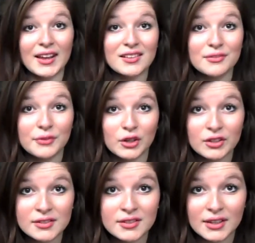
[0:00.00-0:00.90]
The next
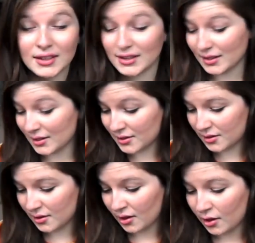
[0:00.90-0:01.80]
first
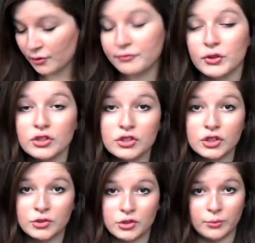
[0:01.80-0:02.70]
is first
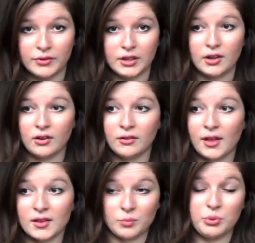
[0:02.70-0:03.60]
YouTube video.
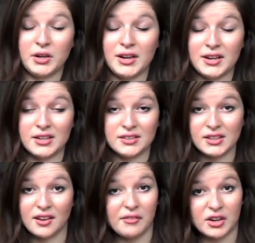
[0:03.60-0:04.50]
That's pretty
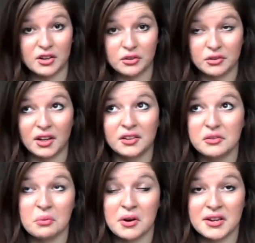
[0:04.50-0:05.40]
easy. I've only got like
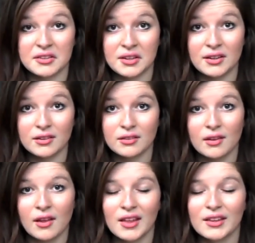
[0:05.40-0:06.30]
26.
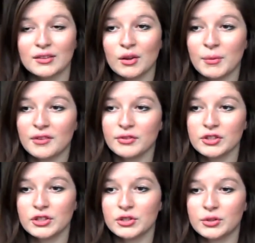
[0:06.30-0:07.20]
So my
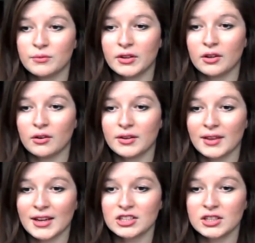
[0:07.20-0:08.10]
first YouTube video is
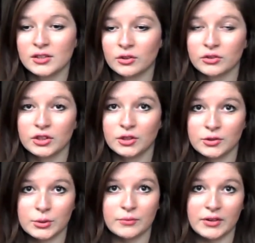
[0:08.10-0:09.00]
actually not a
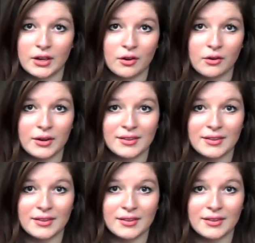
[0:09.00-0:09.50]
YouTube video.